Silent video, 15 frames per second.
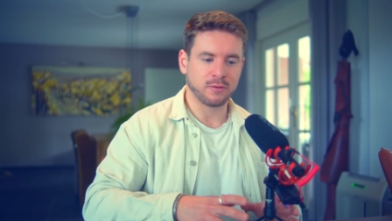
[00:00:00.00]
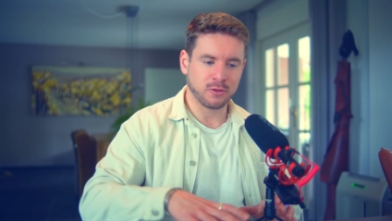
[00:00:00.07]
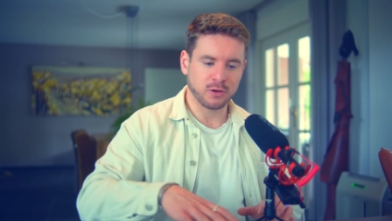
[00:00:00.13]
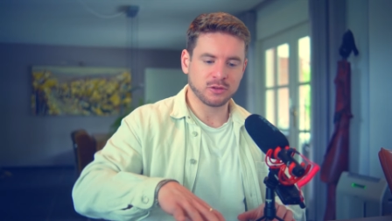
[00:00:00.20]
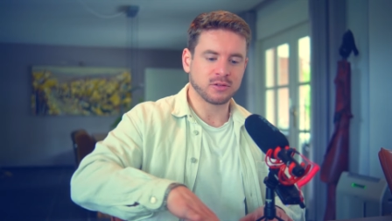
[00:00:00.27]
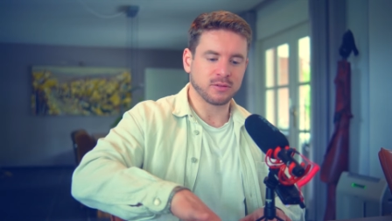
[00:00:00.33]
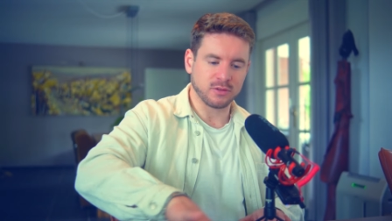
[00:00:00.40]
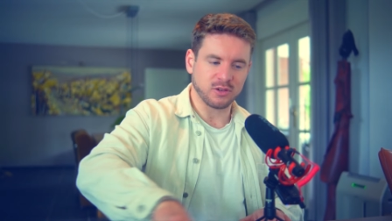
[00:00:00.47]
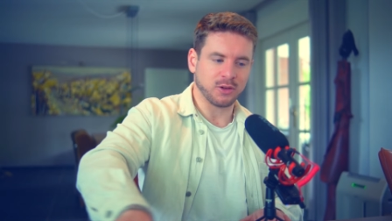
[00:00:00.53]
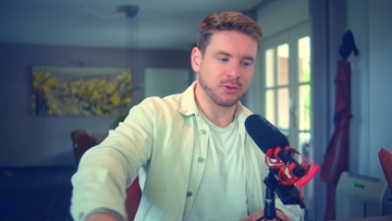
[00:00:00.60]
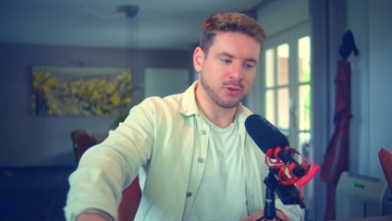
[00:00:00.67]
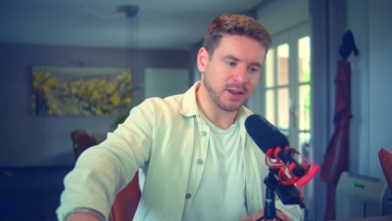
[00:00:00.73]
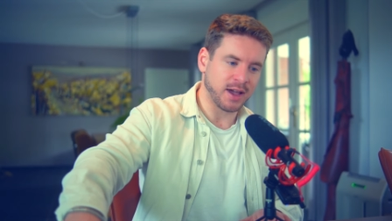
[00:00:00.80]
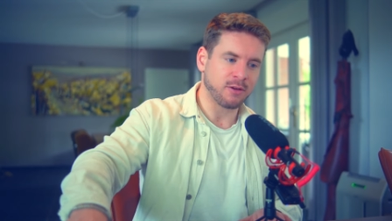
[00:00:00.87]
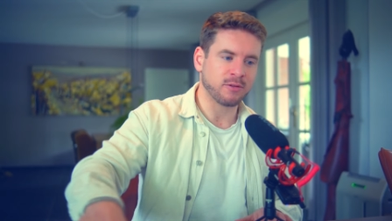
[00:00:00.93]
First of all,
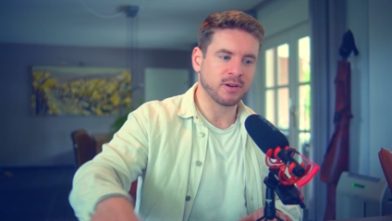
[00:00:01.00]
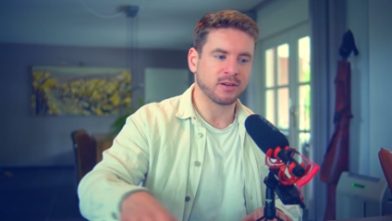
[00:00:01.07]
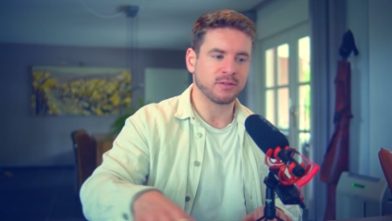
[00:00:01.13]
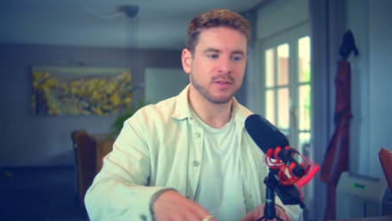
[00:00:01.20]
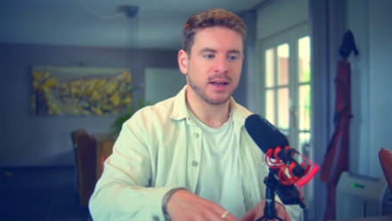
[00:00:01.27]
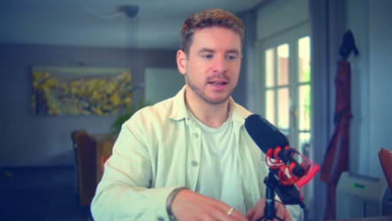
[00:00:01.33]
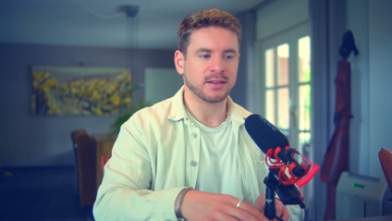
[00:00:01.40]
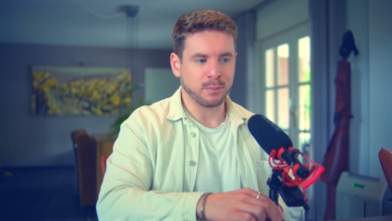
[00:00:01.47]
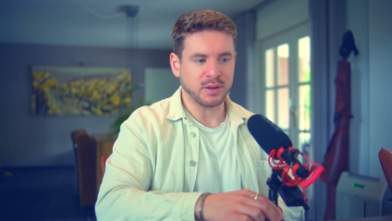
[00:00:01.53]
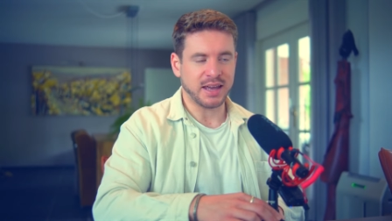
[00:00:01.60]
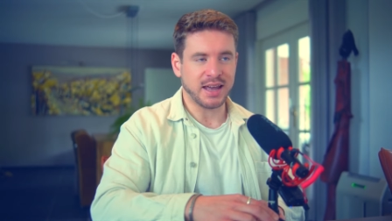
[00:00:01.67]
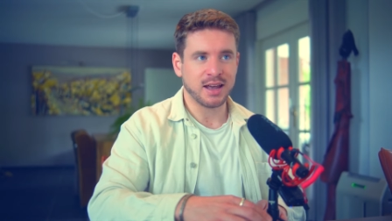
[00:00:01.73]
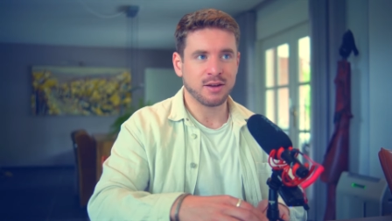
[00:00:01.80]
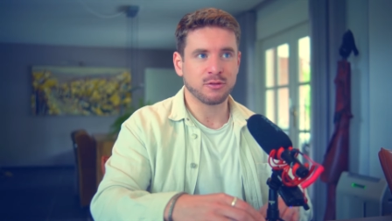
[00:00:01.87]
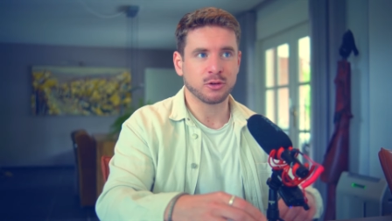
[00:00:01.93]
to get rid of that
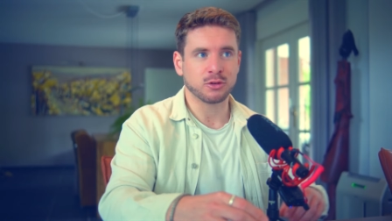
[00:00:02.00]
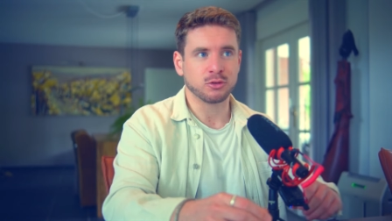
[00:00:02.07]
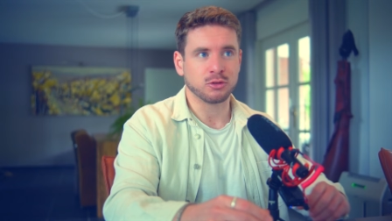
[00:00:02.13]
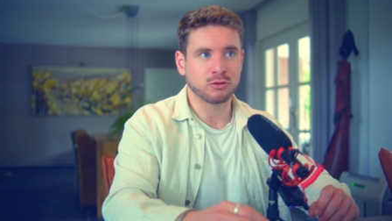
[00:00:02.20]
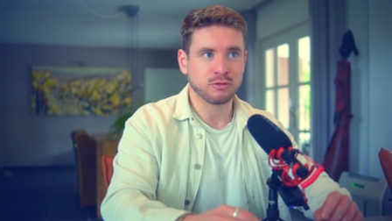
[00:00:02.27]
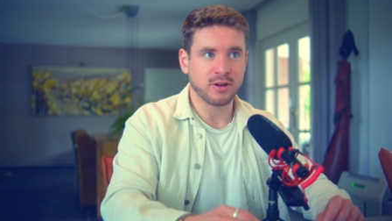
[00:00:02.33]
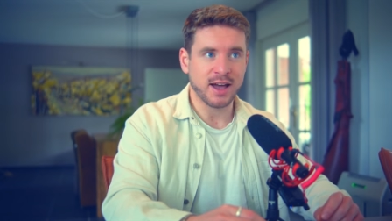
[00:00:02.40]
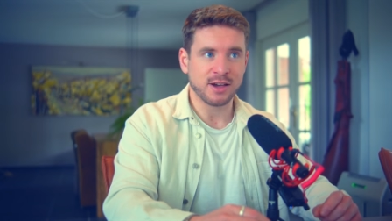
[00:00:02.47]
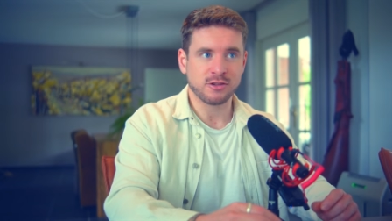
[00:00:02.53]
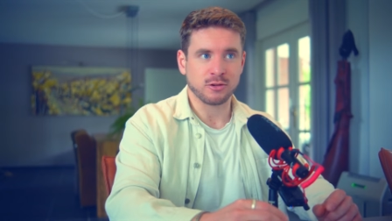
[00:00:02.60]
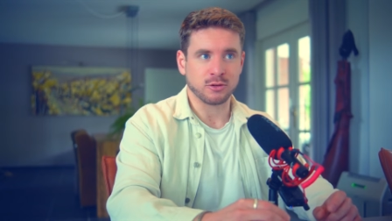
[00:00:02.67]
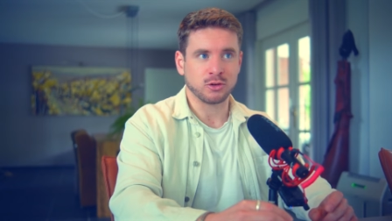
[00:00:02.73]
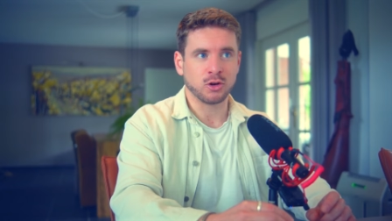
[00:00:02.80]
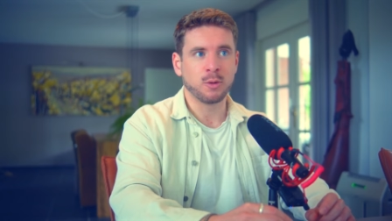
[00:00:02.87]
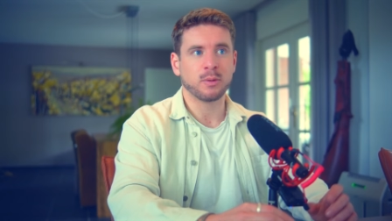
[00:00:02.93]
behavior to trash
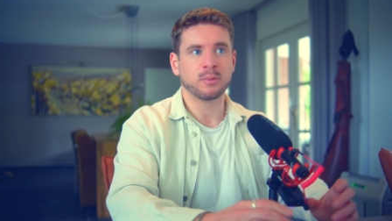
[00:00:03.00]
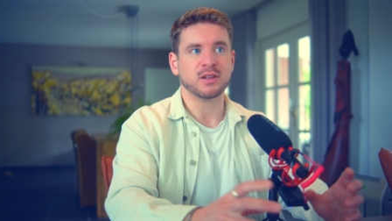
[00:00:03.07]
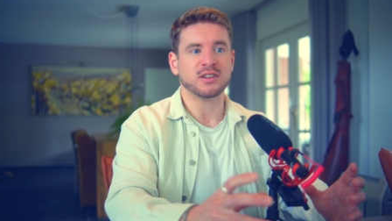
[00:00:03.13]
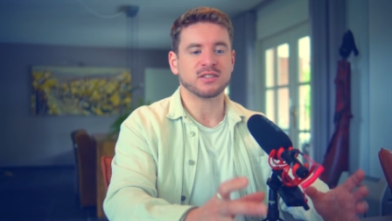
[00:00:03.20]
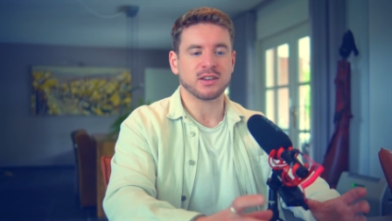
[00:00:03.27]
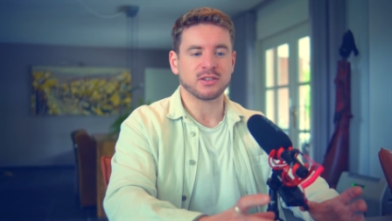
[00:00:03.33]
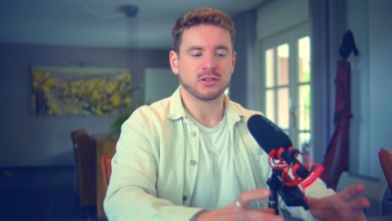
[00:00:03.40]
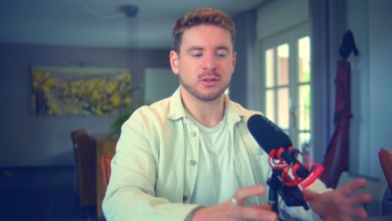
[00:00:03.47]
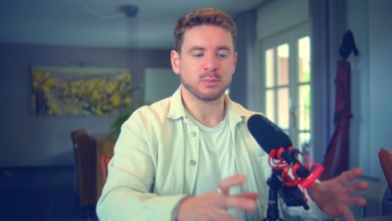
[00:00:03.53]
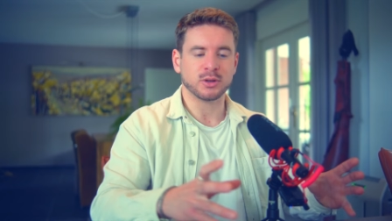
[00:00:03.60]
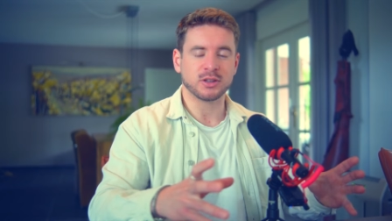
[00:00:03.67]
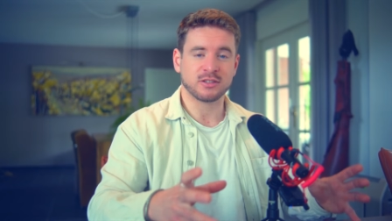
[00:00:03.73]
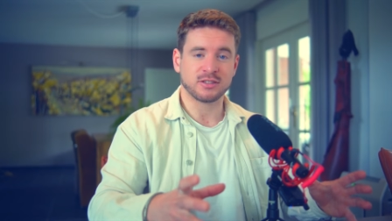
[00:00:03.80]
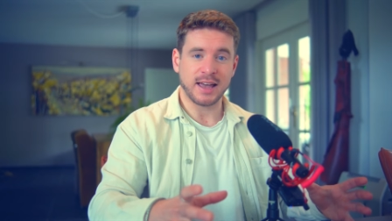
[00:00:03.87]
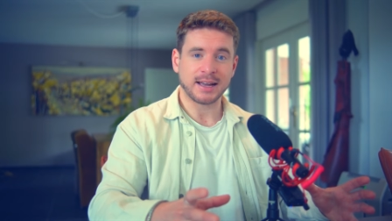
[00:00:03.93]
your dopamine system,
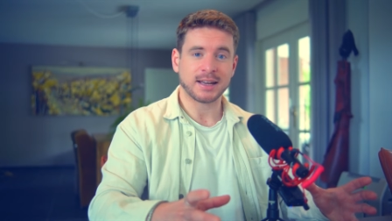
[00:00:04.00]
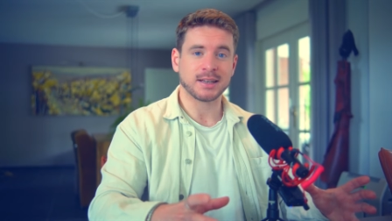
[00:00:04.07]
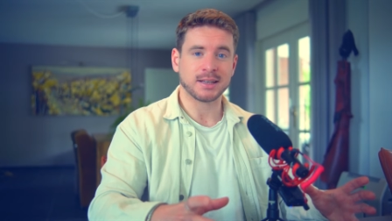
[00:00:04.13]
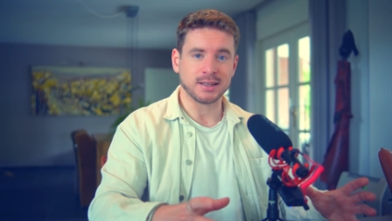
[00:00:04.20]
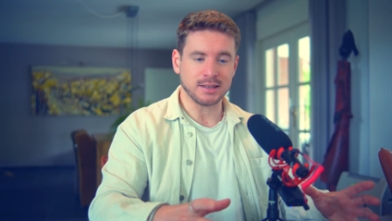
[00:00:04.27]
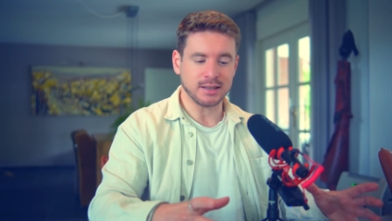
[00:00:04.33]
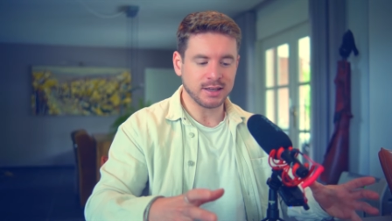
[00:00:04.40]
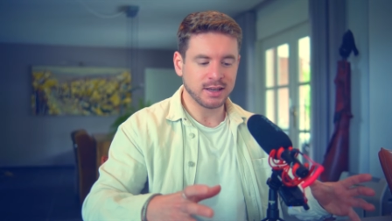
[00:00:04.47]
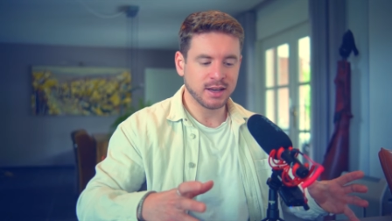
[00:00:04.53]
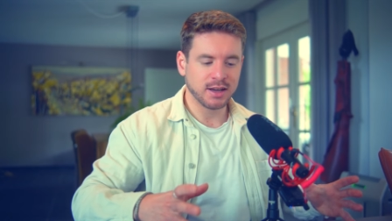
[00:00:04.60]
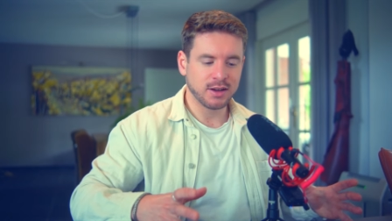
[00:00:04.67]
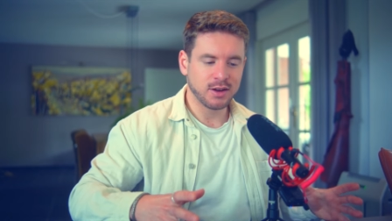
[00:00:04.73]
but secondly,